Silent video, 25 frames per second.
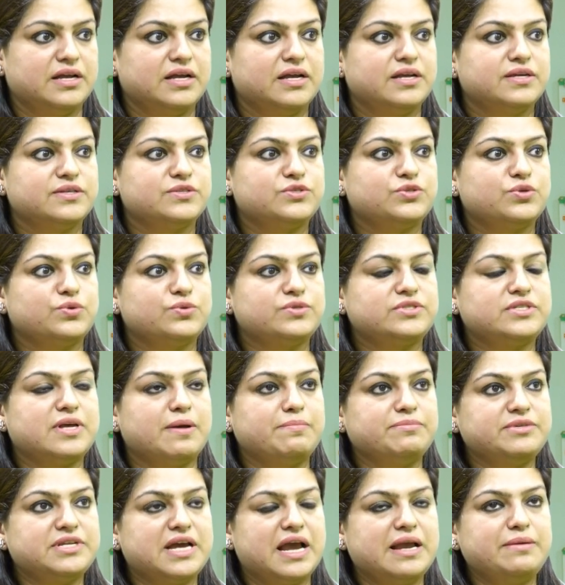So
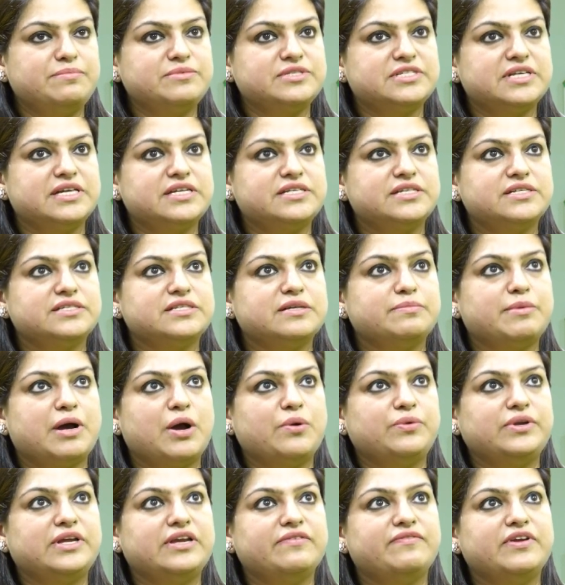sometimes it is
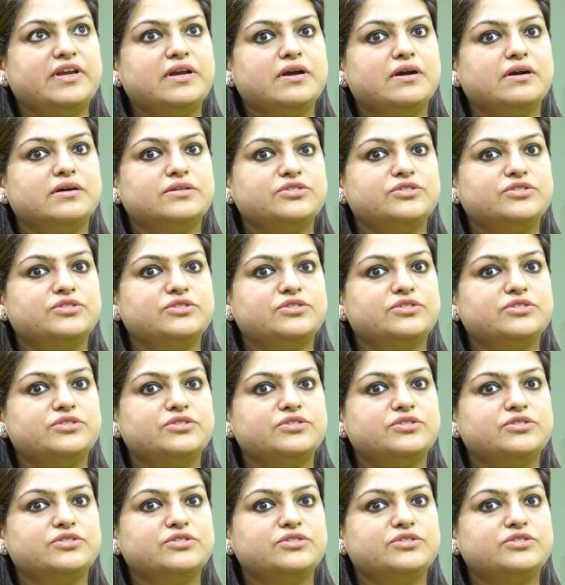about giving,